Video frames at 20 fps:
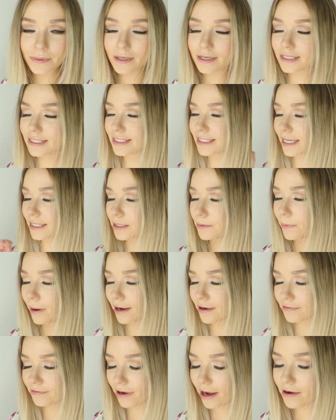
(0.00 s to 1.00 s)
Going to set the
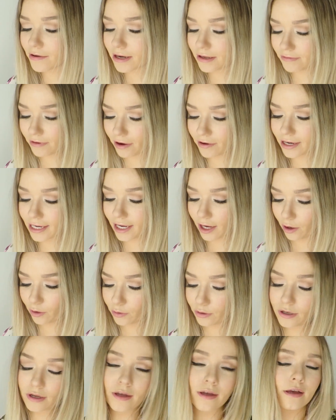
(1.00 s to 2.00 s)
bar very, very low.